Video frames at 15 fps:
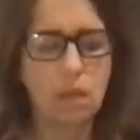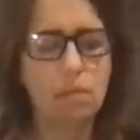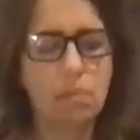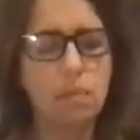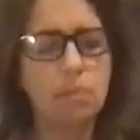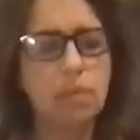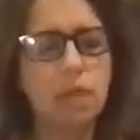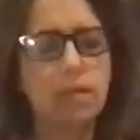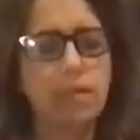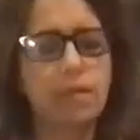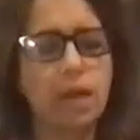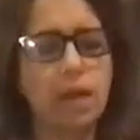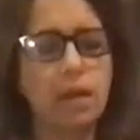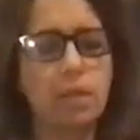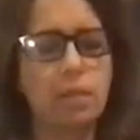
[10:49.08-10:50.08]
But by
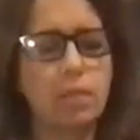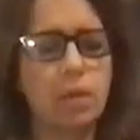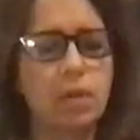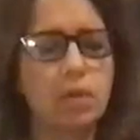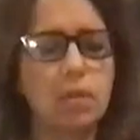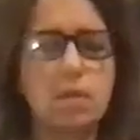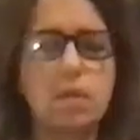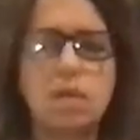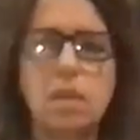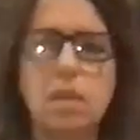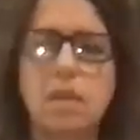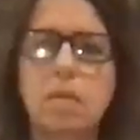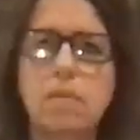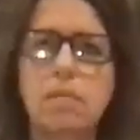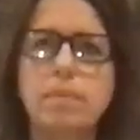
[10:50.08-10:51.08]
far the most
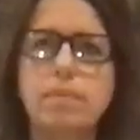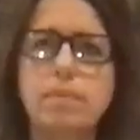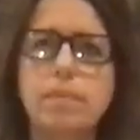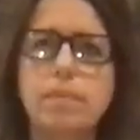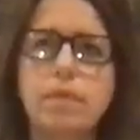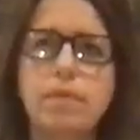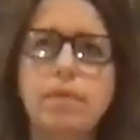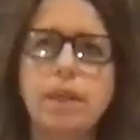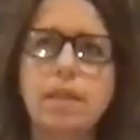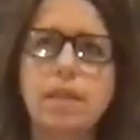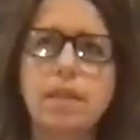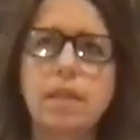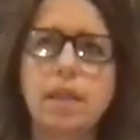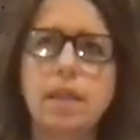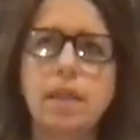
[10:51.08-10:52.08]

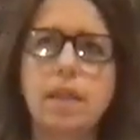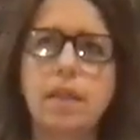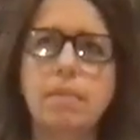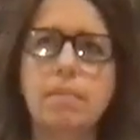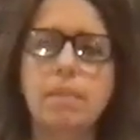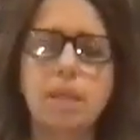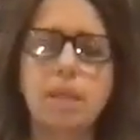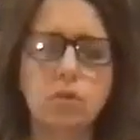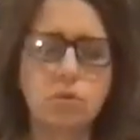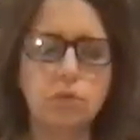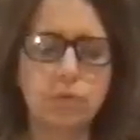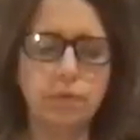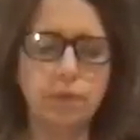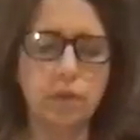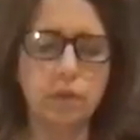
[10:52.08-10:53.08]
fascinating
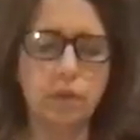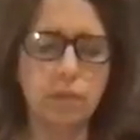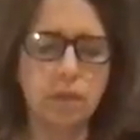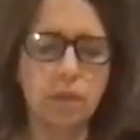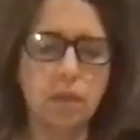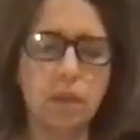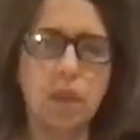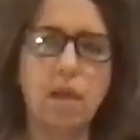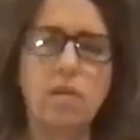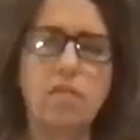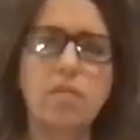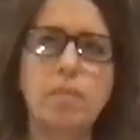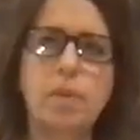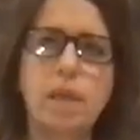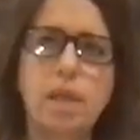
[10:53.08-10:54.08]
mental phenomena
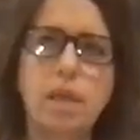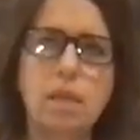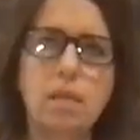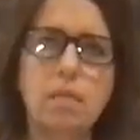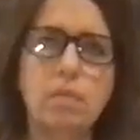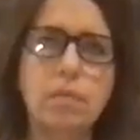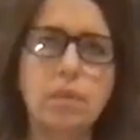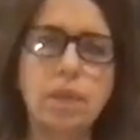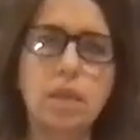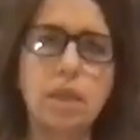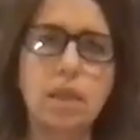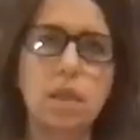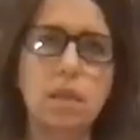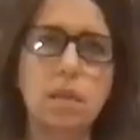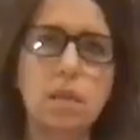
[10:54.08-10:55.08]
I've been
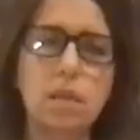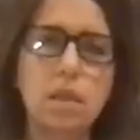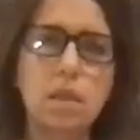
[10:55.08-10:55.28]
bringing